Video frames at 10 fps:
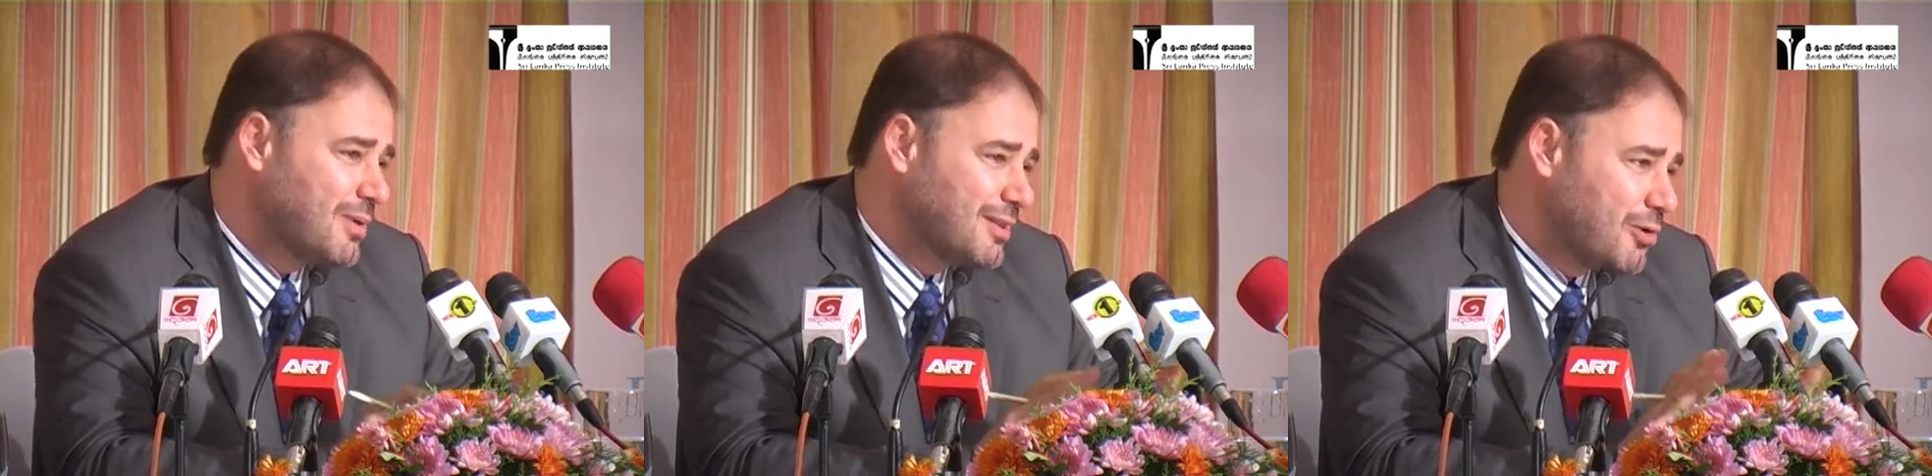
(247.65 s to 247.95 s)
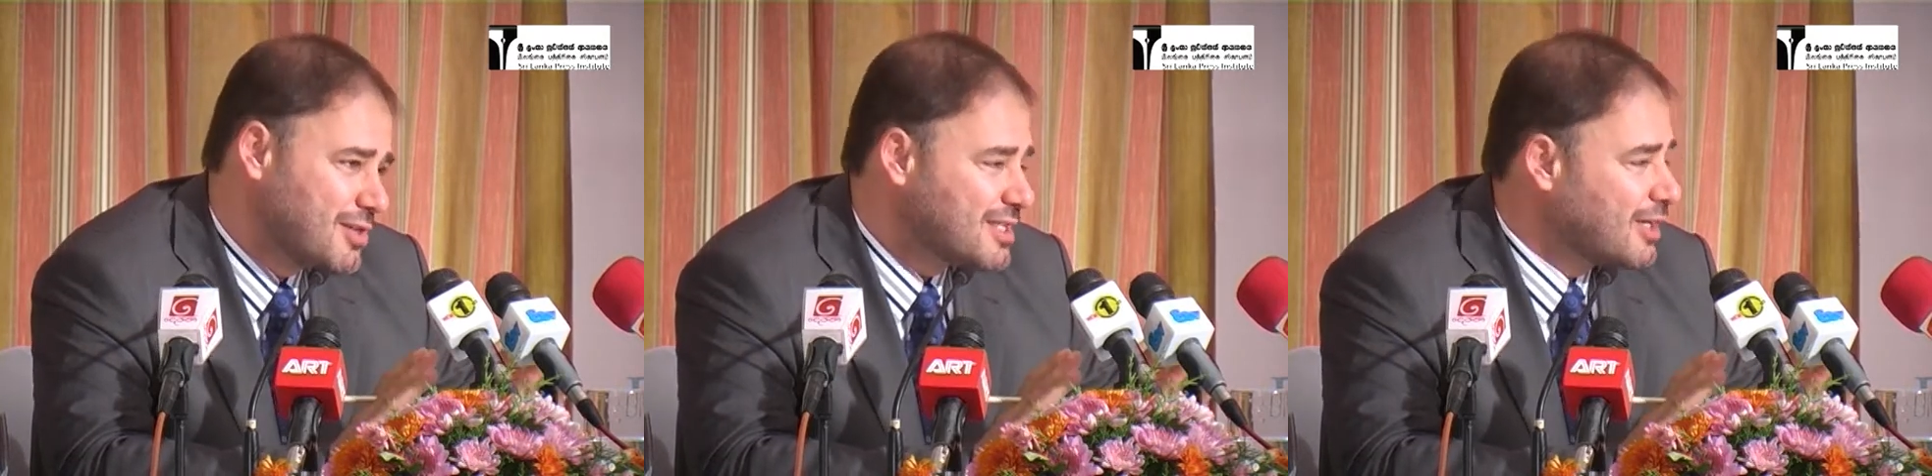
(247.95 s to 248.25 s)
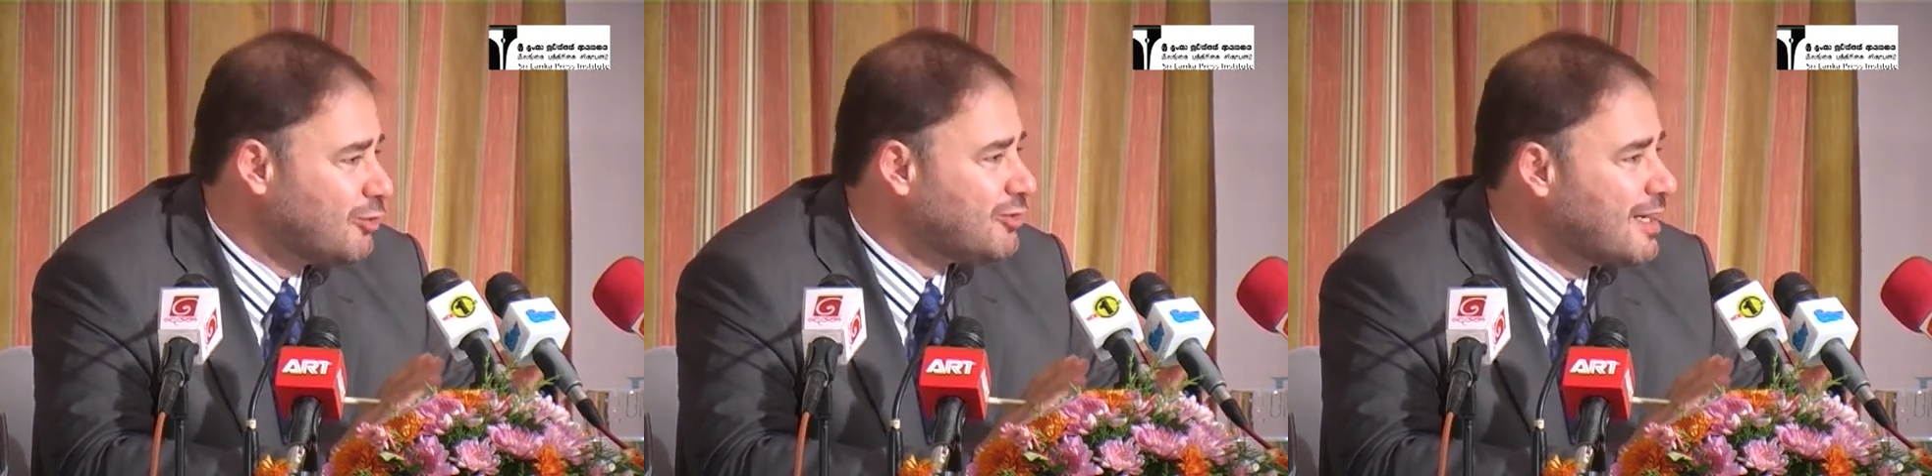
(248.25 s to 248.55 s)
and all these
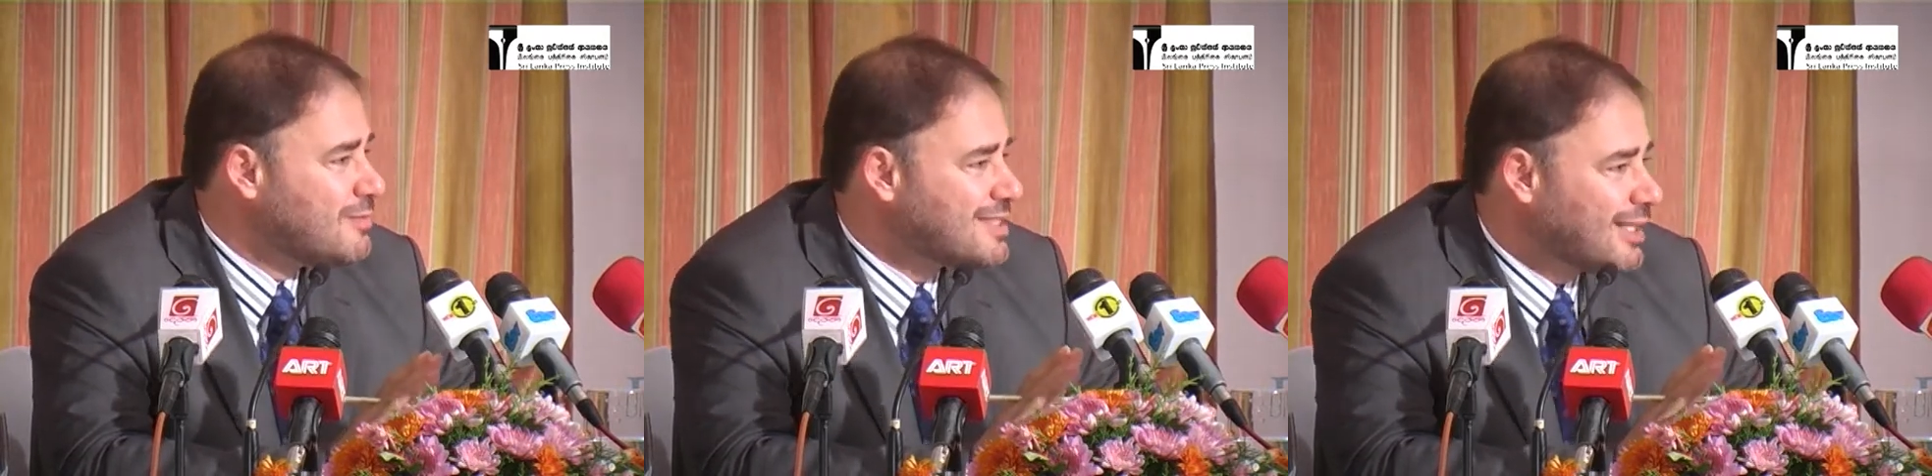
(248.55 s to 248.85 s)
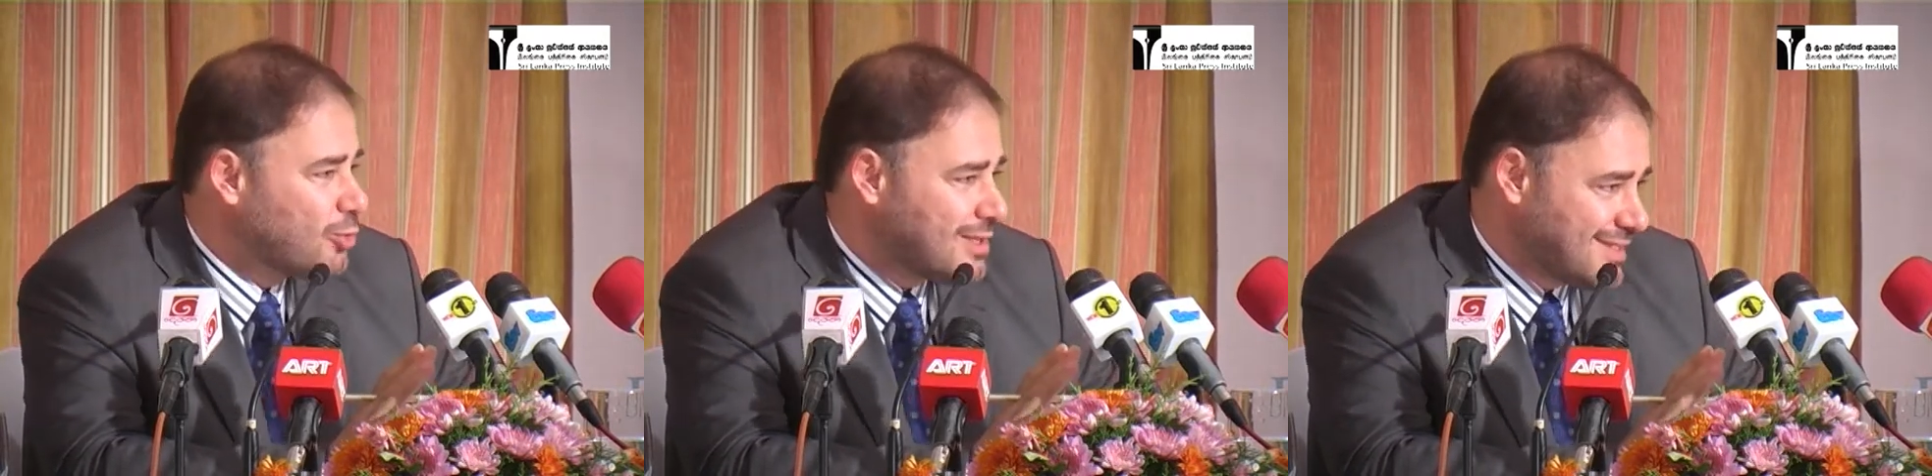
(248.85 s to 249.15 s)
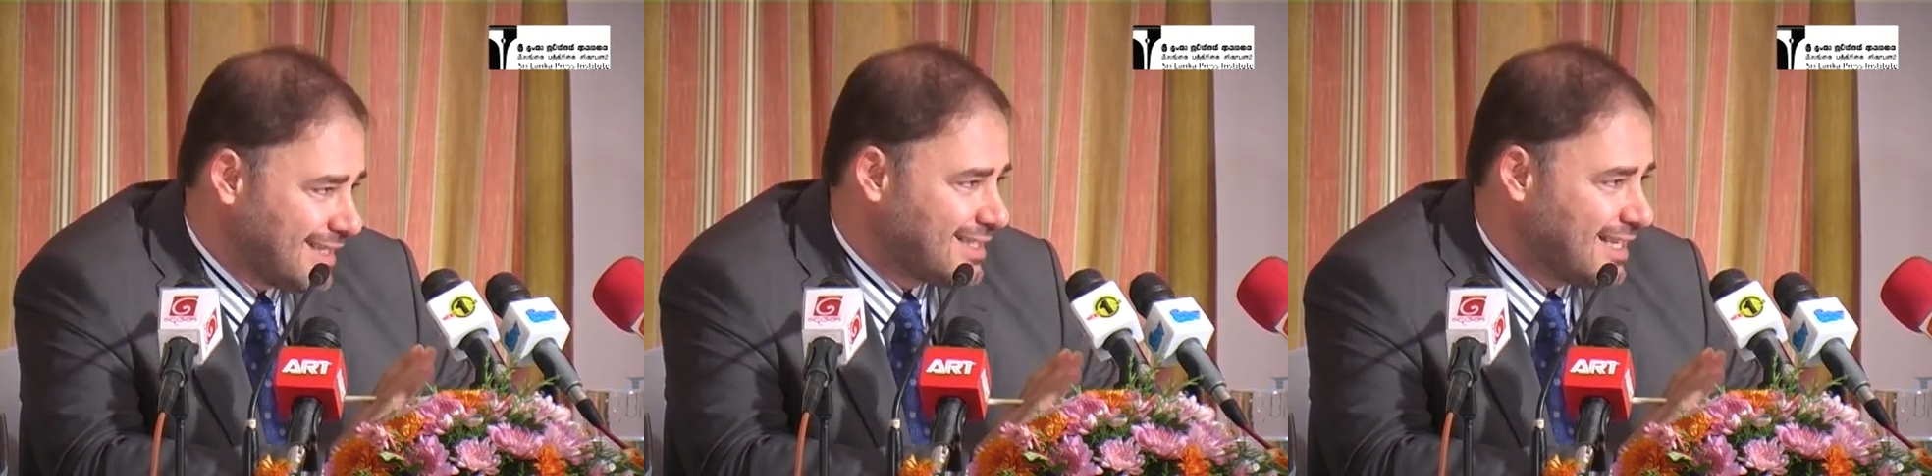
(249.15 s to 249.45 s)
kind of terms that was not